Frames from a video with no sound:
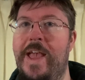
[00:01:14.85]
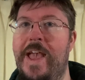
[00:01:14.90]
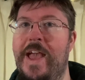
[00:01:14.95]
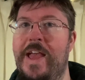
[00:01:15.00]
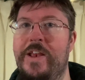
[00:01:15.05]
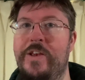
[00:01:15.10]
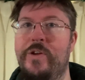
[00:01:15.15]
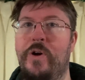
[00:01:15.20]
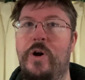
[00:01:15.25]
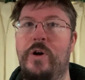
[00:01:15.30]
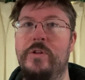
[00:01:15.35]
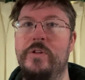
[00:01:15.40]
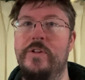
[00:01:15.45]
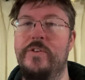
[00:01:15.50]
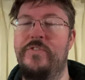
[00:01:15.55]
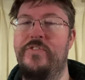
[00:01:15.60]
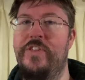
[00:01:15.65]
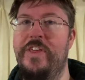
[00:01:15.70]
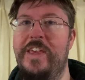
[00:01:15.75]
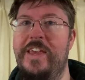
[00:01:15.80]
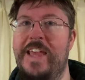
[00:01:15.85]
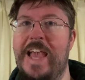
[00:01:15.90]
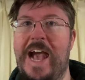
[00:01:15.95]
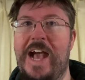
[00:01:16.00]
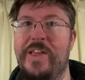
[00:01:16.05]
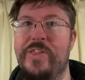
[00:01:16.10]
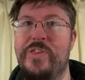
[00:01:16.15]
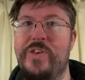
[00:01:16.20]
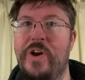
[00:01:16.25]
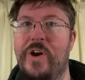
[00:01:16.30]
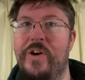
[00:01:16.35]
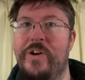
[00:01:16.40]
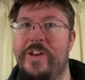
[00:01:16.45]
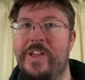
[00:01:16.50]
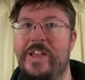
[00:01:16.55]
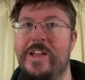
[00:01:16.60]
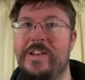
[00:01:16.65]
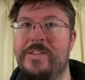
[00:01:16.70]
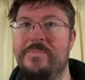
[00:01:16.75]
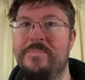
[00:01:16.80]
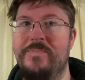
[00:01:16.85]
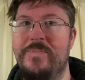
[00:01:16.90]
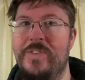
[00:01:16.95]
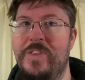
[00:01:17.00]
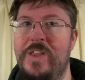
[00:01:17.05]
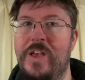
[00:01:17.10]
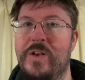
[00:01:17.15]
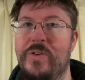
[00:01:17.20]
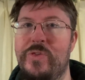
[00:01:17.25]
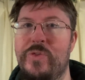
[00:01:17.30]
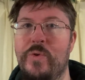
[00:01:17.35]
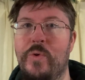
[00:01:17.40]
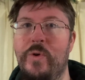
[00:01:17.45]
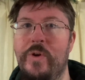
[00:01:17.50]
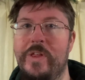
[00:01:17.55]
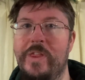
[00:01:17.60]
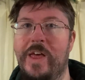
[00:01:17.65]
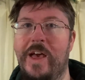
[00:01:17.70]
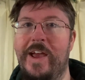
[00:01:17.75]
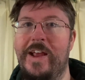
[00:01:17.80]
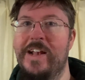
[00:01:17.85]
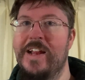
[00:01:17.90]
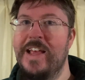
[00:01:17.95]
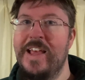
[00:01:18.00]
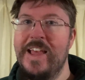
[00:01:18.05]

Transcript: and all of the Asgardian, you know, storyline,